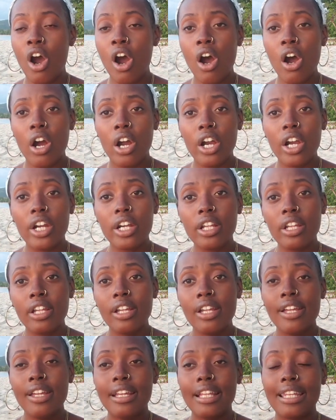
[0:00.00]
hard,
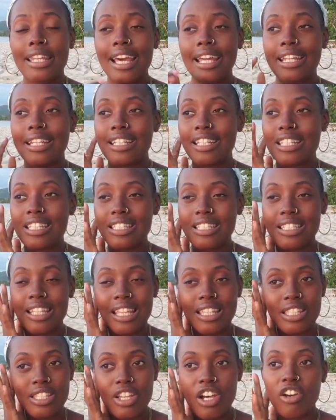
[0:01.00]
not in the
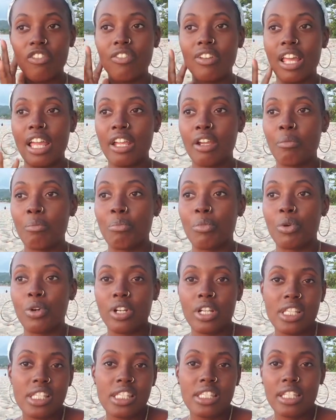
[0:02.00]
sense of like
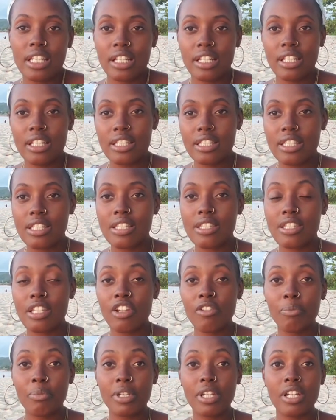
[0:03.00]
morning sickness and
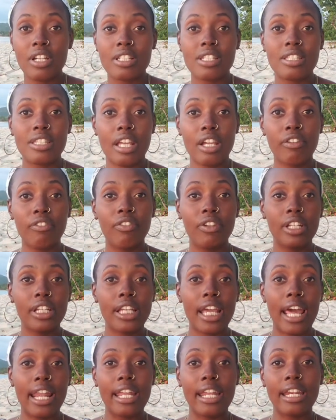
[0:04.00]
stuff, because
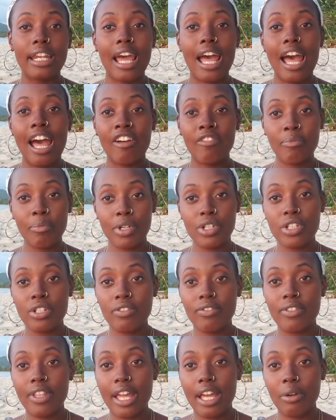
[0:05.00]
thankfully I didn't have much
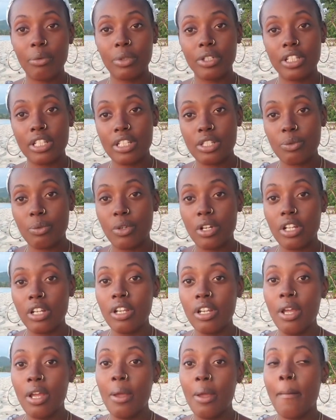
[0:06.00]
of that with this
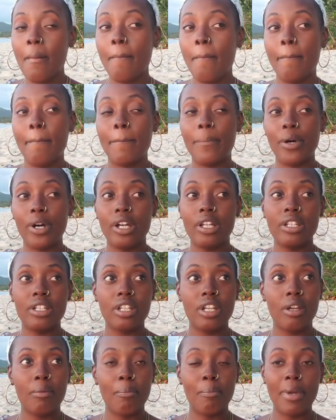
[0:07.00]
one, but
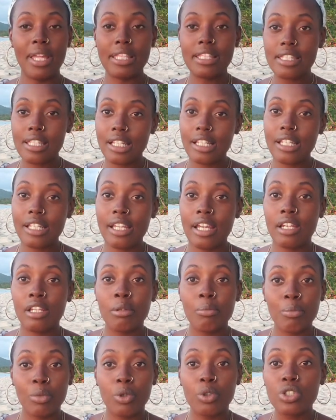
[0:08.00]
mentally and
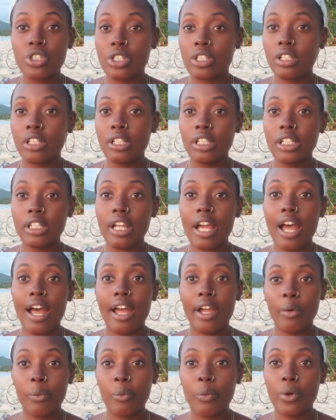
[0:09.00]
emotionally
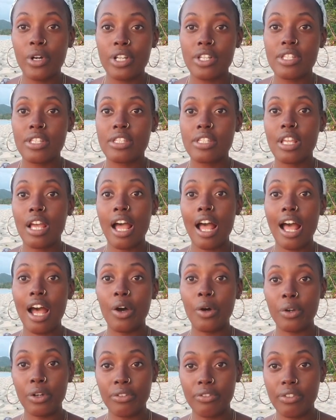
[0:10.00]
I was
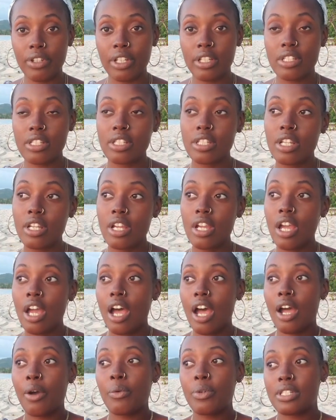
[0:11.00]
out of it.
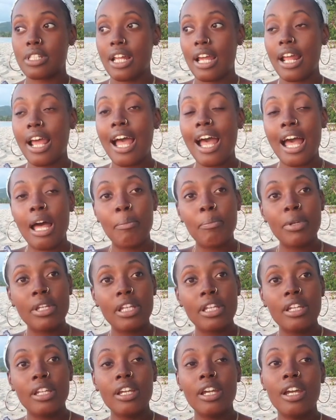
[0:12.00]
I was not
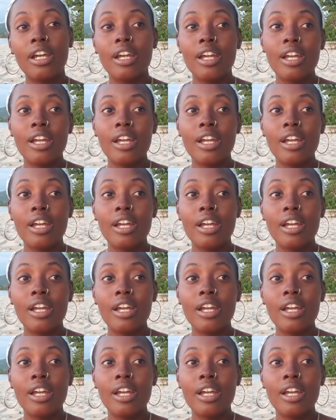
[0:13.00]
happy.